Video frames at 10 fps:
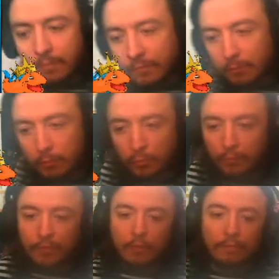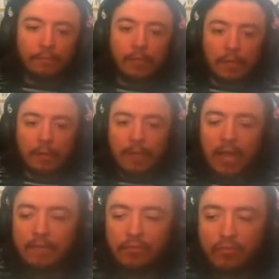There's been some cool stuff. I'm
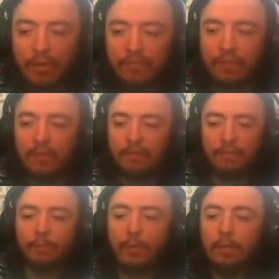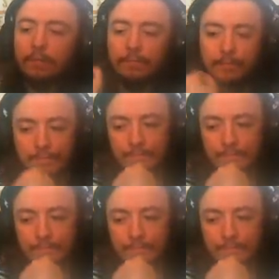kind of interested in this as well.